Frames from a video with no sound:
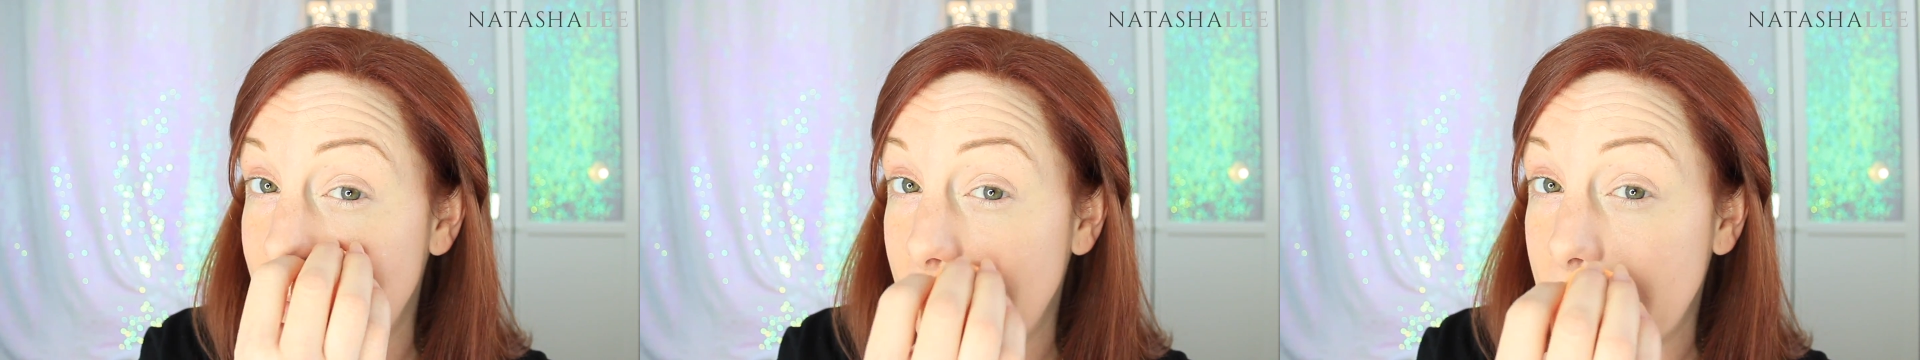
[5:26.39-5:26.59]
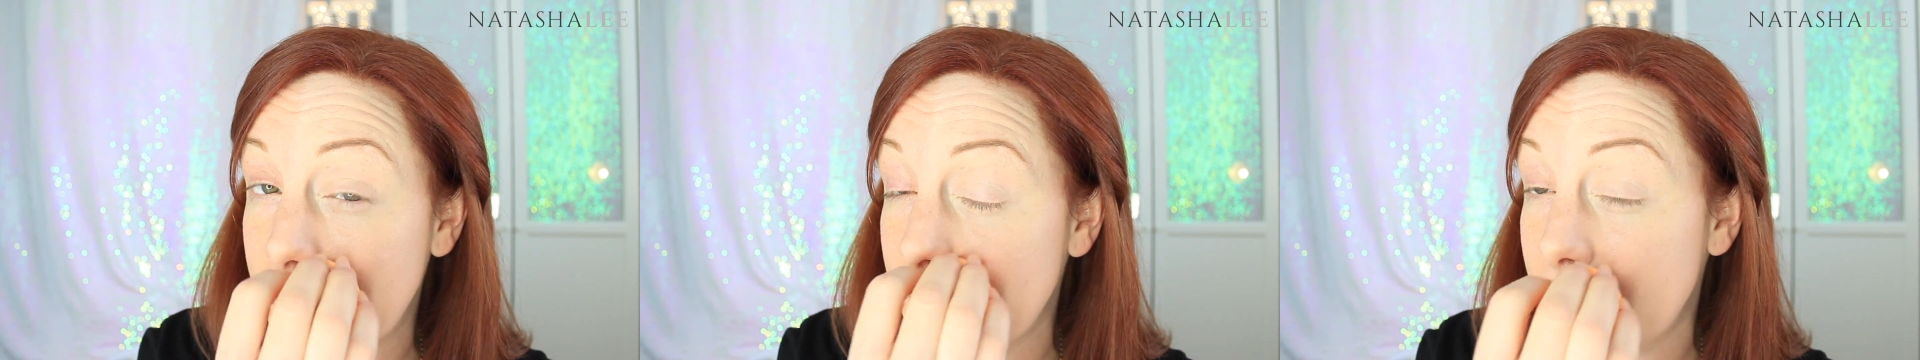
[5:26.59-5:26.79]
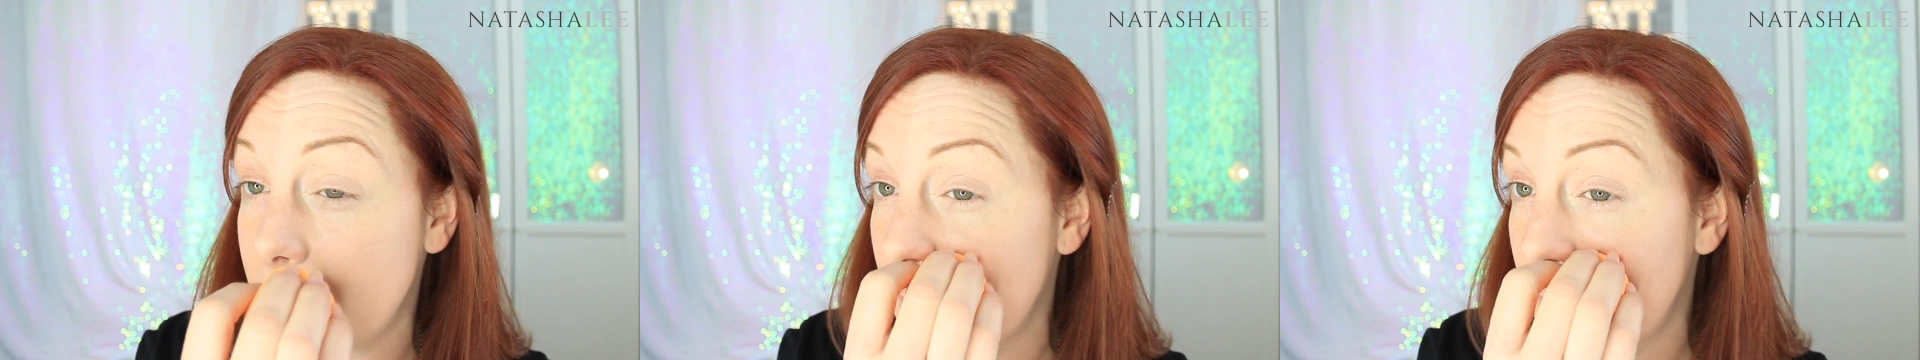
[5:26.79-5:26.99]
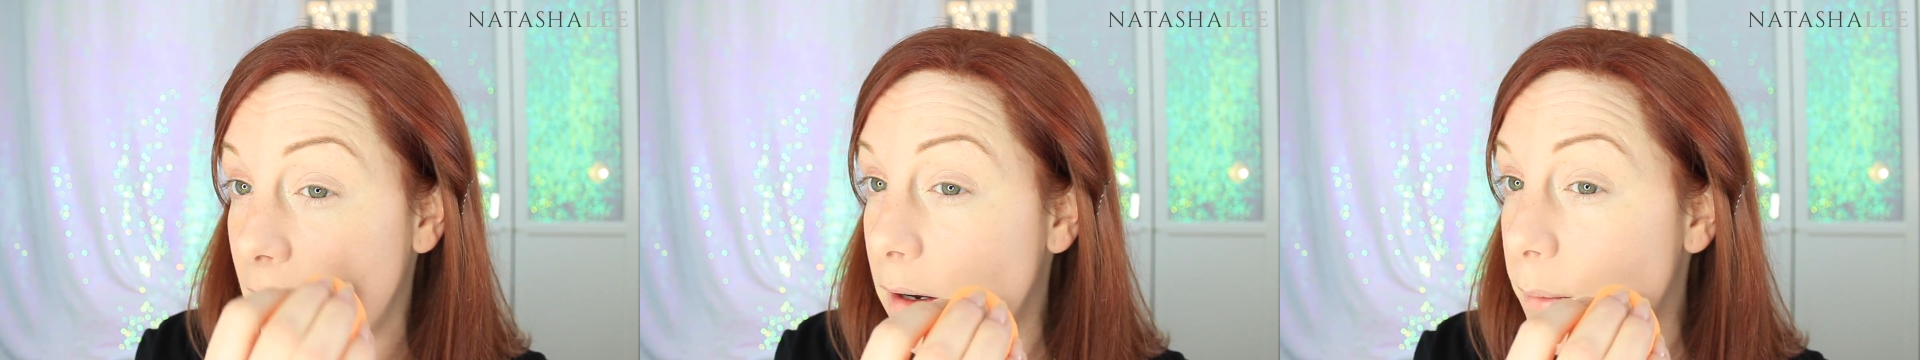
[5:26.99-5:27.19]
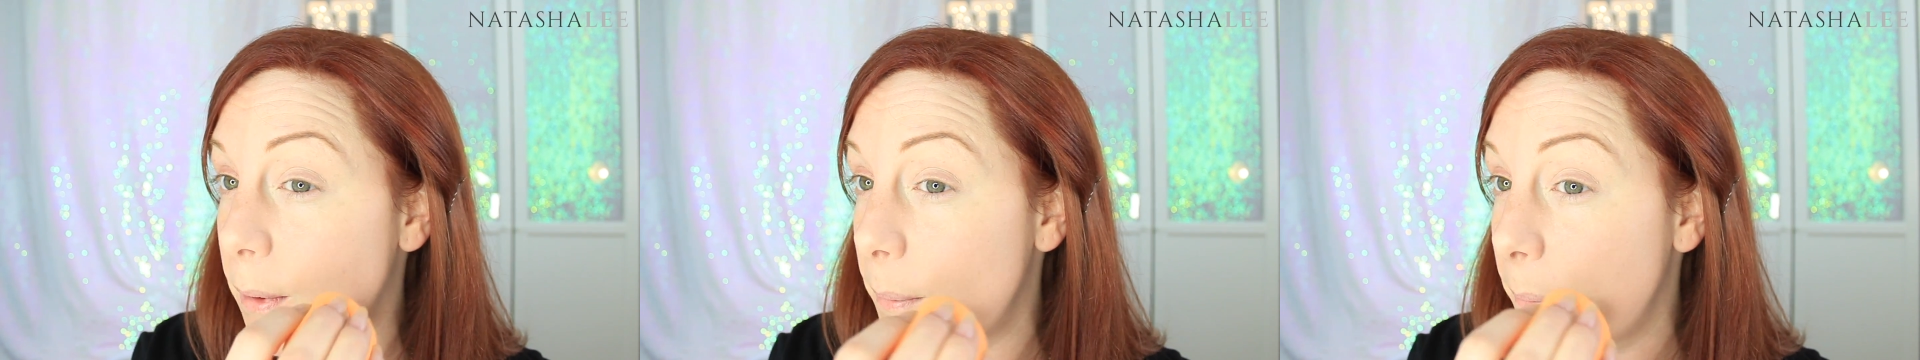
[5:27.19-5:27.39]
so you can see a
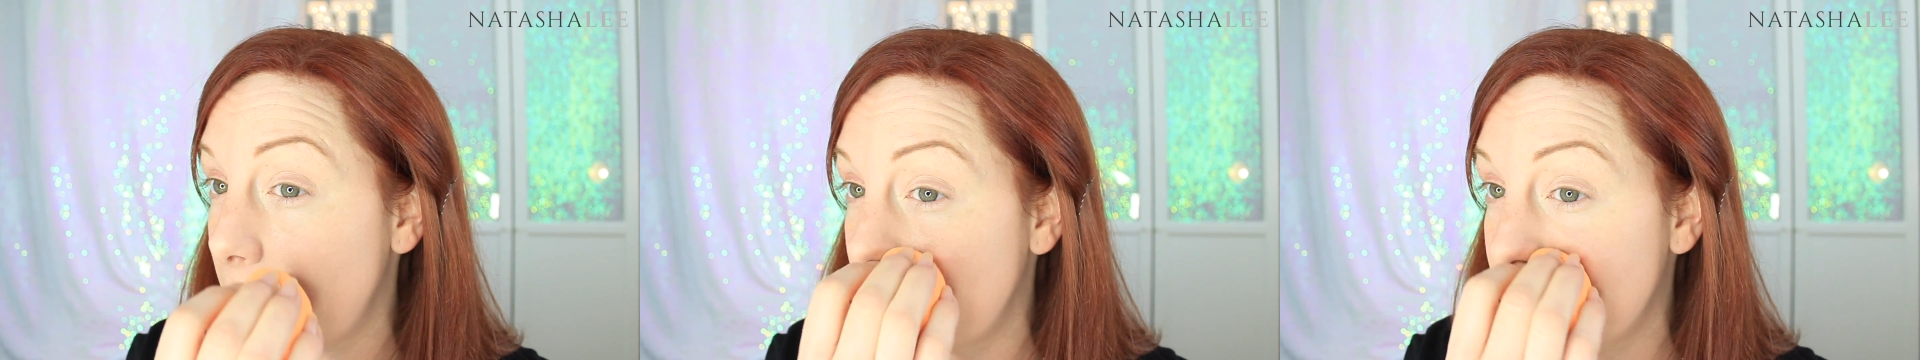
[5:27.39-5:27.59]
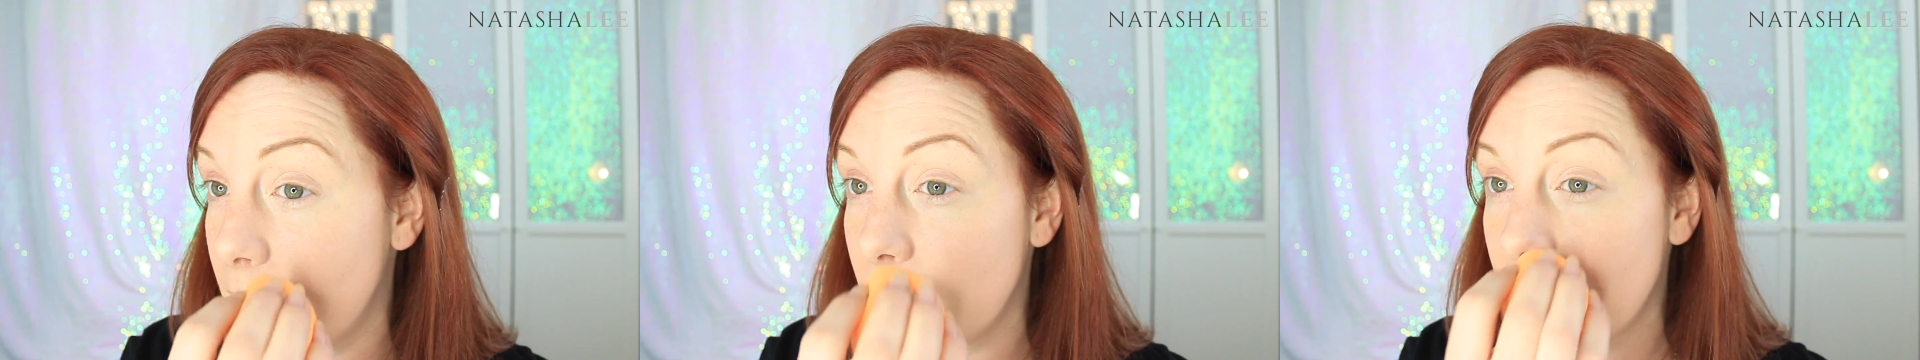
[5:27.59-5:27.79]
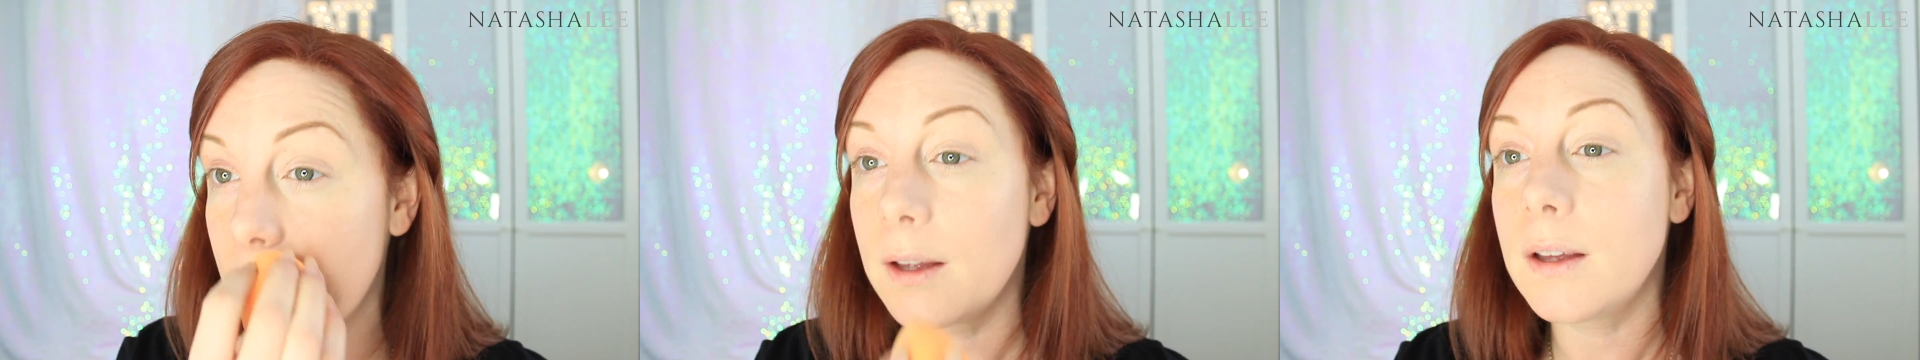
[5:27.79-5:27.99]
little bit better.